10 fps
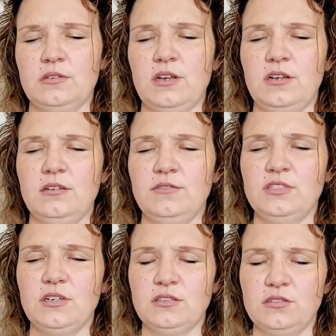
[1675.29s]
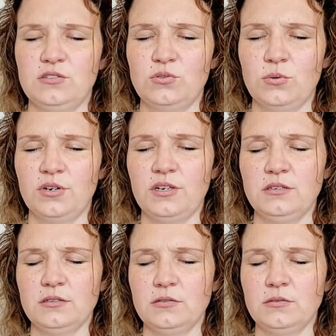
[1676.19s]
kind of a dust
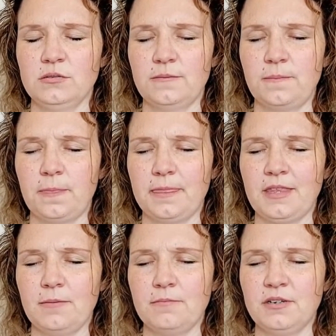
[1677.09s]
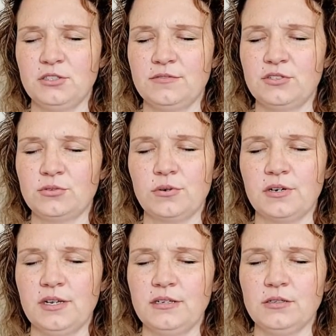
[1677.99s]
tornado not much of a
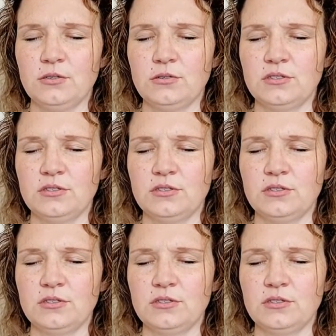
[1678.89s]
tornado.